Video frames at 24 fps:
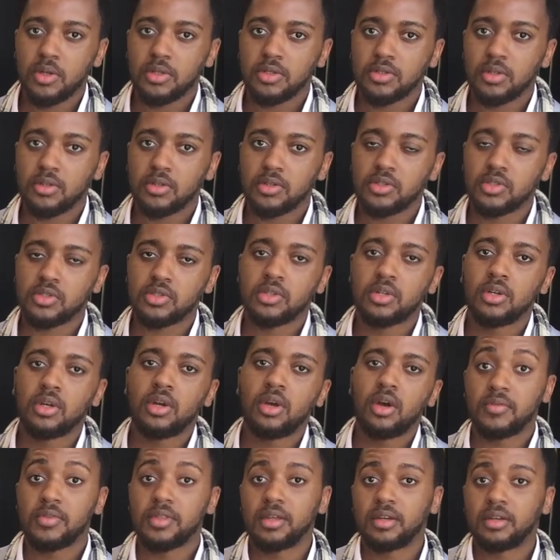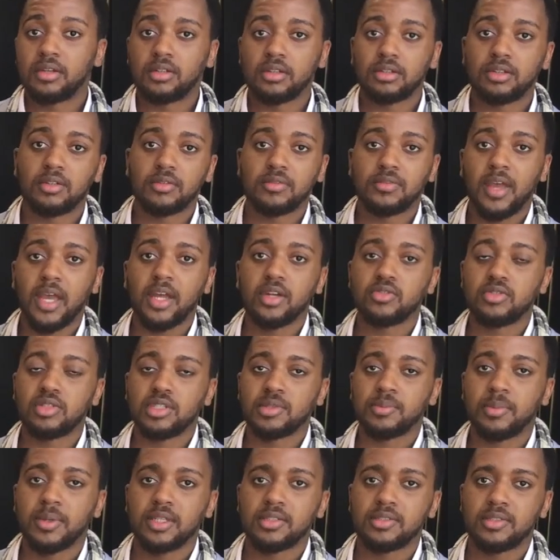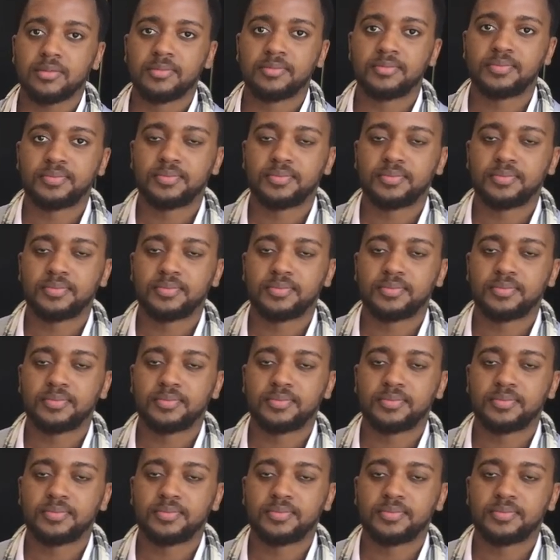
montage of the, the factory space.